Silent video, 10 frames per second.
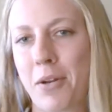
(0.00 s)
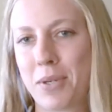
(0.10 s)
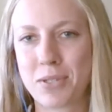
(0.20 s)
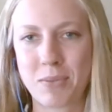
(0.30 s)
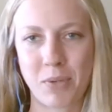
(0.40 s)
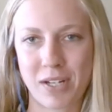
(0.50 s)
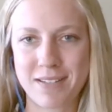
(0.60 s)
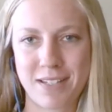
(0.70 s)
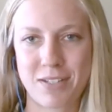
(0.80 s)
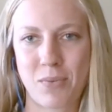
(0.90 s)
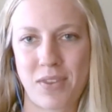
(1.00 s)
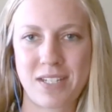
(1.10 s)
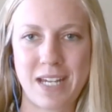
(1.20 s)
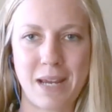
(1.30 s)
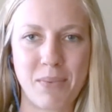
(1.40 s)
always super consistent with the
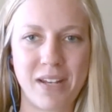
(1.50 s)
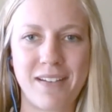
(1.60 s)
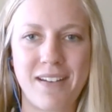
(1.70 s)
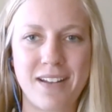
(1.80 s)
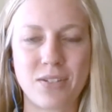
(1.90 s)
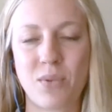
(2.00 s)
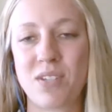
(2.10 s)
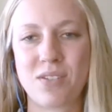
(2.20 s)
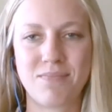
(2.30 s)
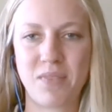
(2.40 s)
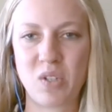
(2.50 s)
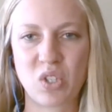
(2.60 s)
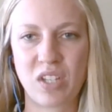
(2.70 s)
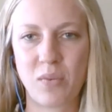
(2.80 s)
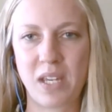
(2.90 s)
day, but it's always
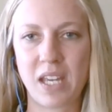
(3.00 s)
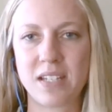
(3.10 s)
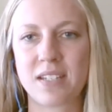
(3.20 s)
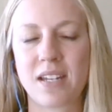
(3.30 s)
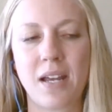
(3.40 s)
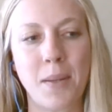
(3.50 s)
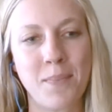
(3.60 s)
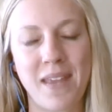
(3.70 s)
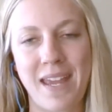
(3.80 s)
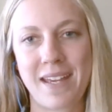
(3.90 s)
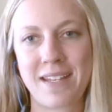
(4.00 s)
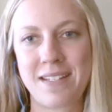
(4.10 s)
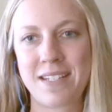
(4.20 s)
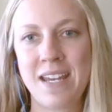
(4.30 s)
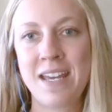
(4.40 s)
usually in the weekend.
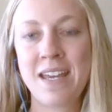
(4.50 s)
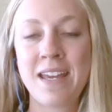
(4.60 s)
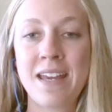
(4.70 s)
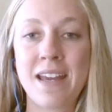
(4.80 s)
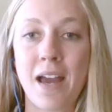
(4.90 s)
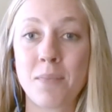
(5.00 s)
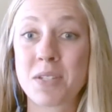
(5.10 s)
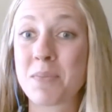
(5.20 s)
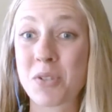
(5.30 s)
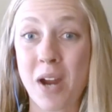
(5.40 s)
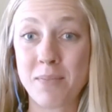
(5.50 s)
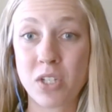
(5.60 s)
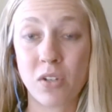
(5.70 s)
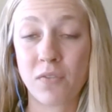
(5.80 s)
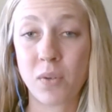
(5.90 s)
And subscribe
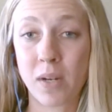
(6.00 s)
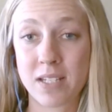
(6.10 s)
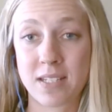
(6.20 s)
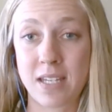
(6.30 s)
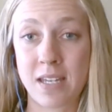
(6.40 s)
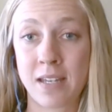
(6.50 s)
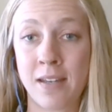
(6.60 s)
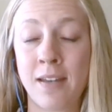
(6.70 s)
too if you want to see